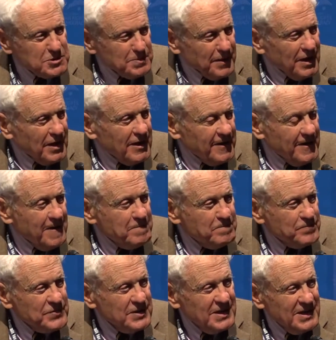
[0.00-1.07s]
Bahari,
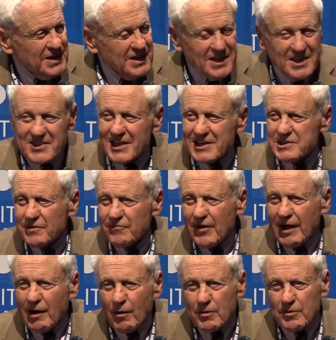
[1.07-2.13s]
they
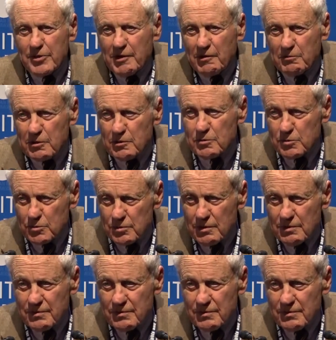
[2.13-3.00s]
devour their own.